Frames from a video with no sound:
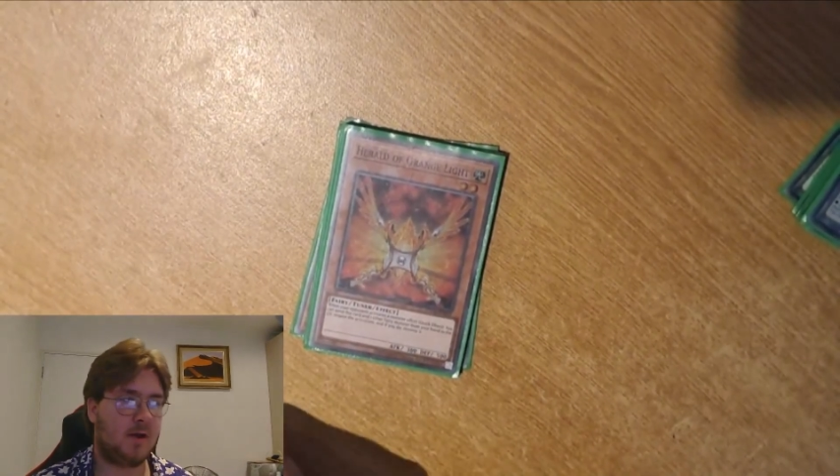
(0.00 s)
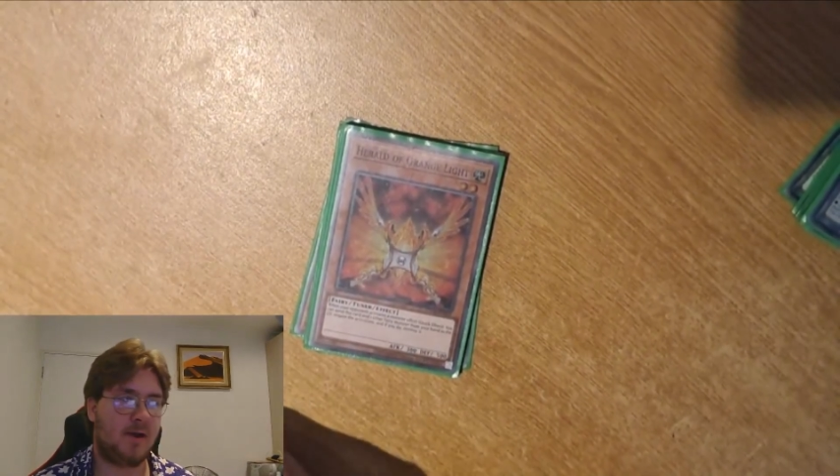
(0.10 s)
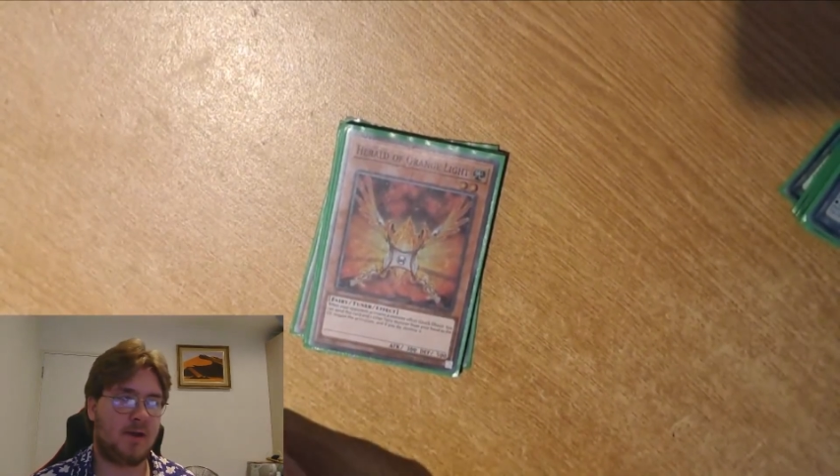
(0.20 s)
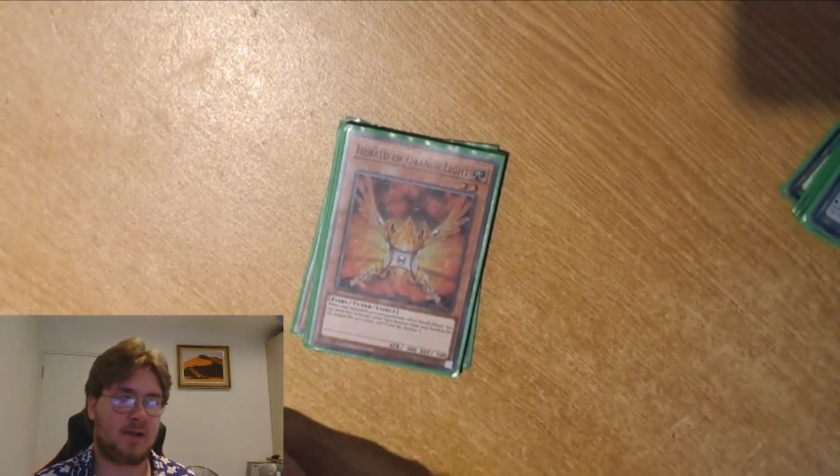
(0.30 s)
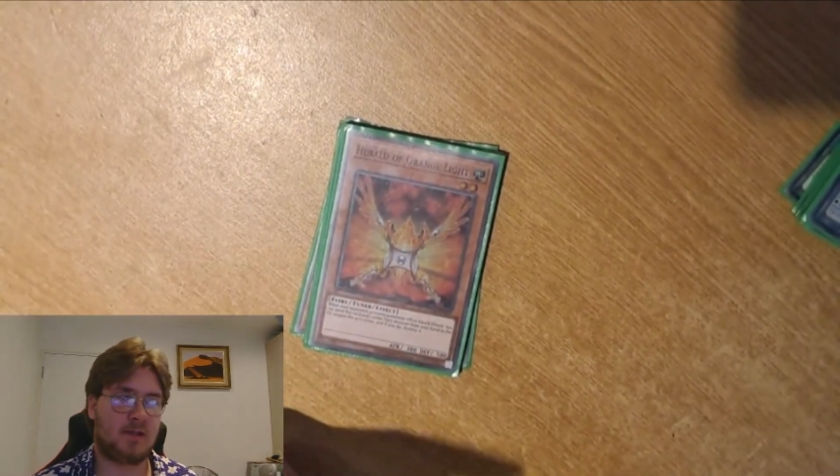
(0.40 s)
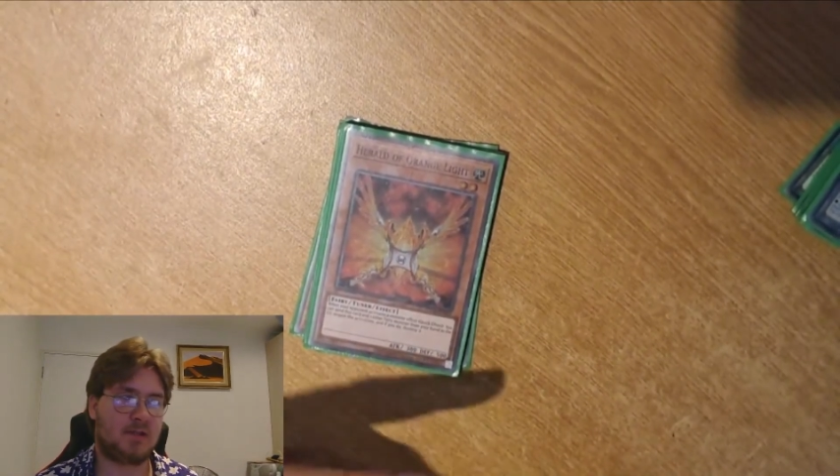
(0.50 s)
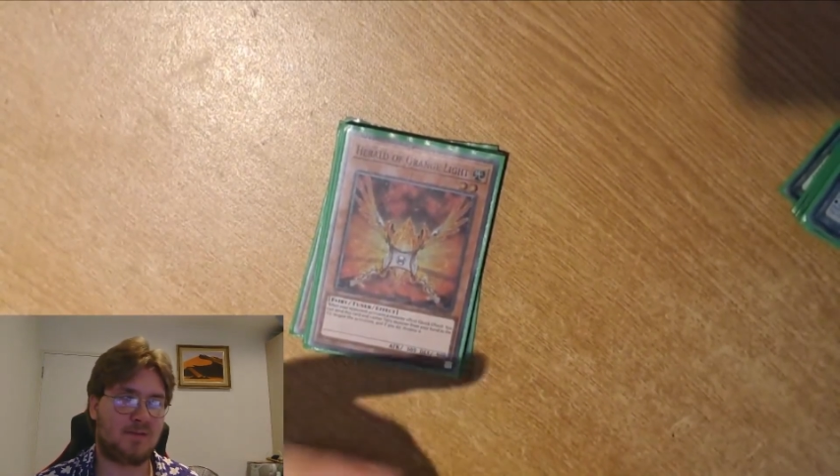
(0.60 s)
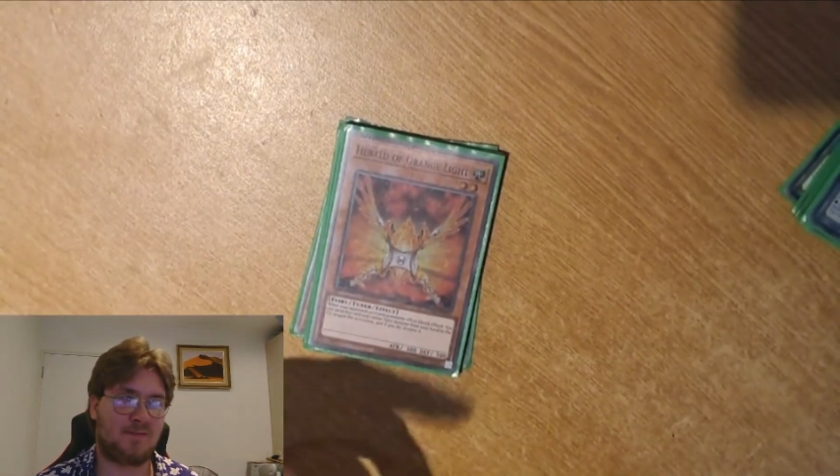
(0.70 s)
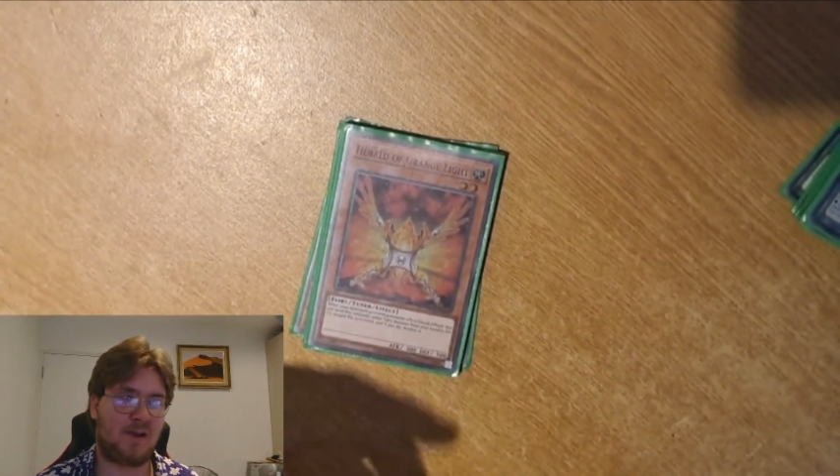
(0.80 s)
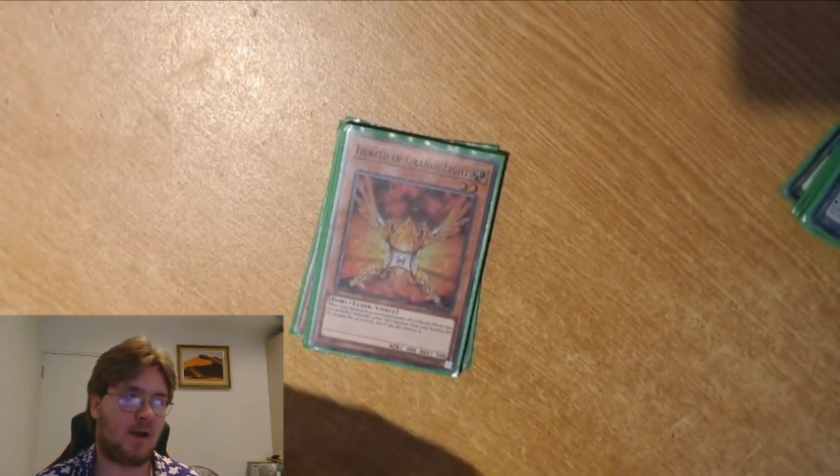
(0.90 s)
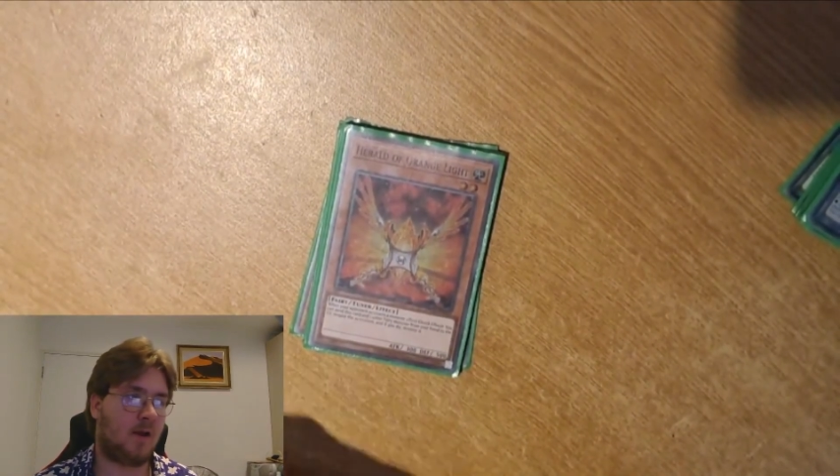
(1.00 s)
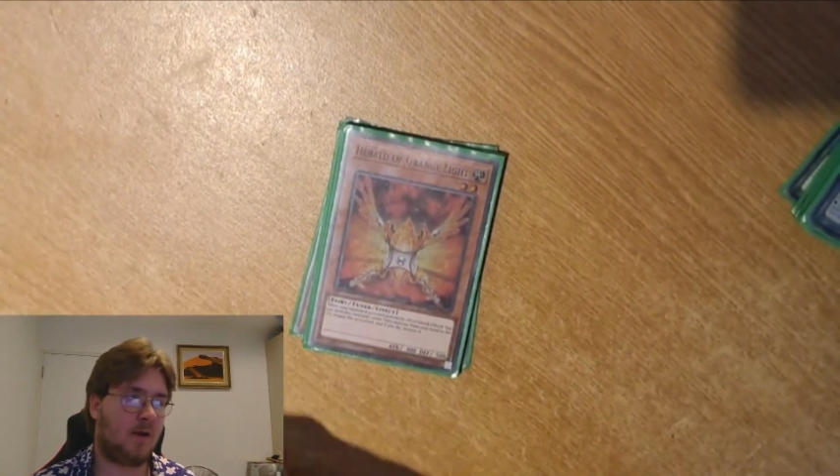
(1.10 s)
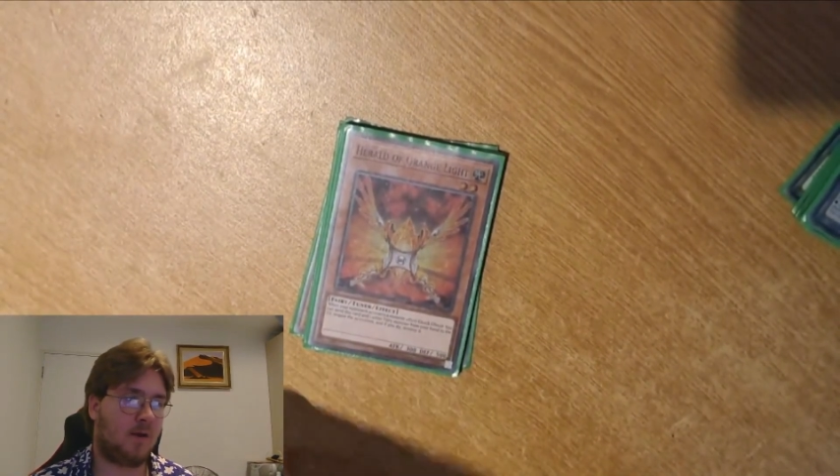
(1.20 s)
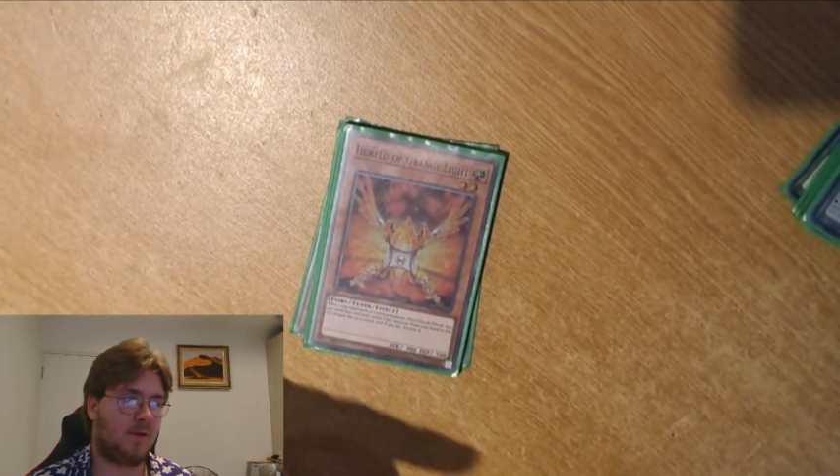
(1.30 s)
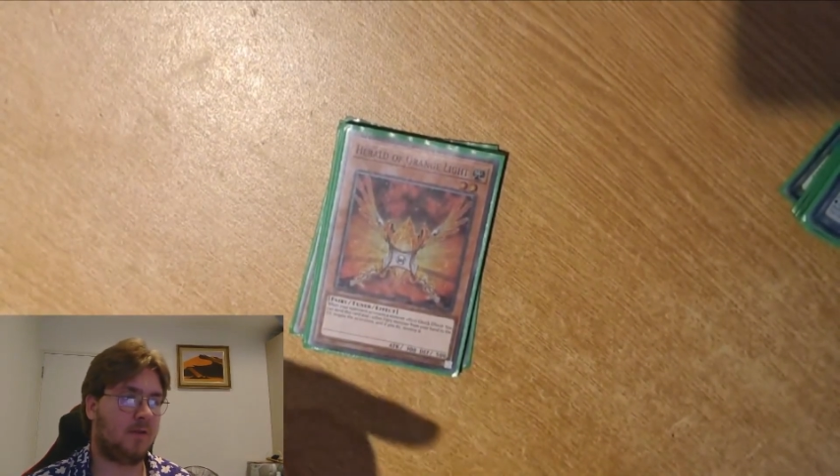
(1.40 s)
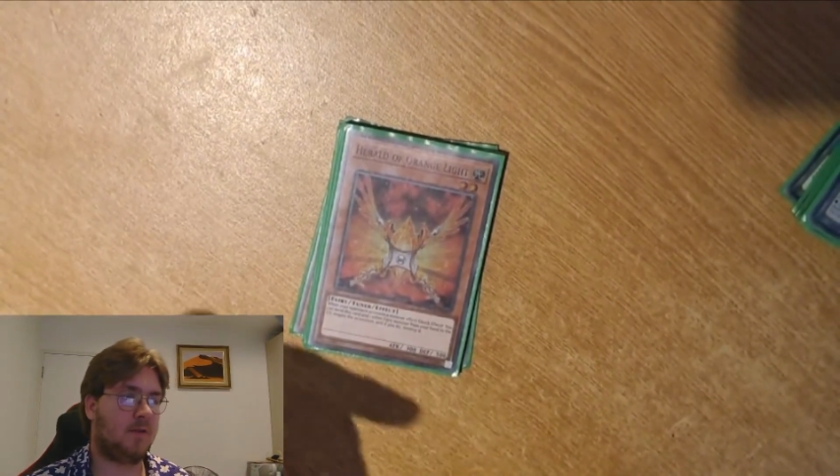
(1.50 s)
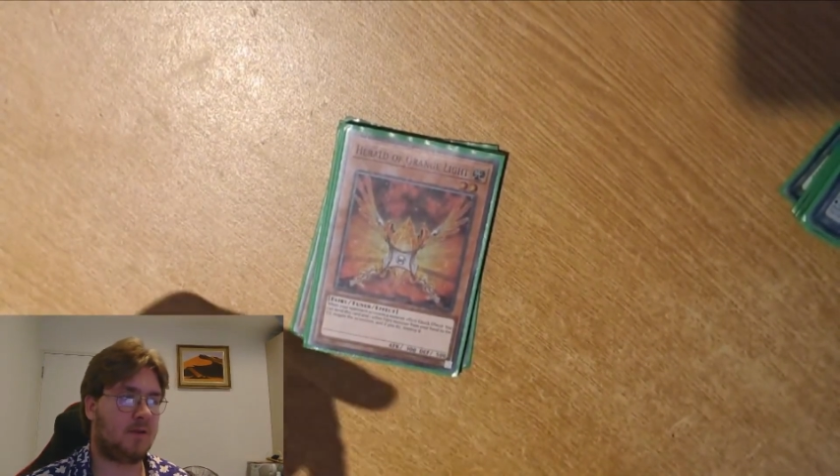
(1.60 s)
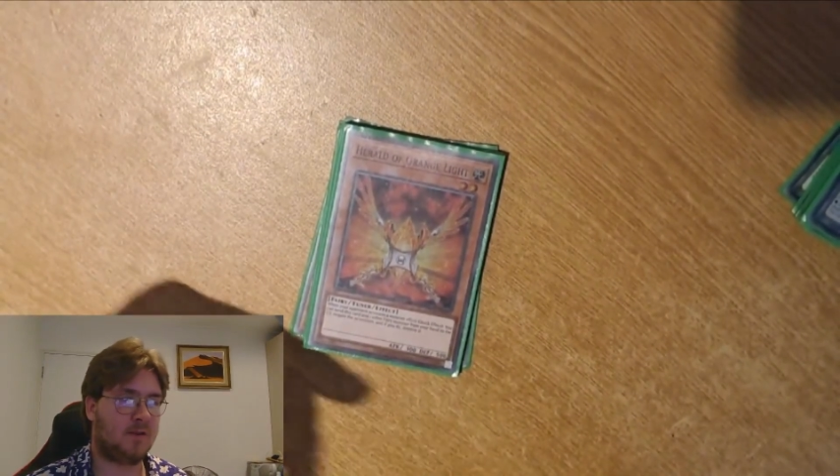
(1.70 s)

Hits Veiler on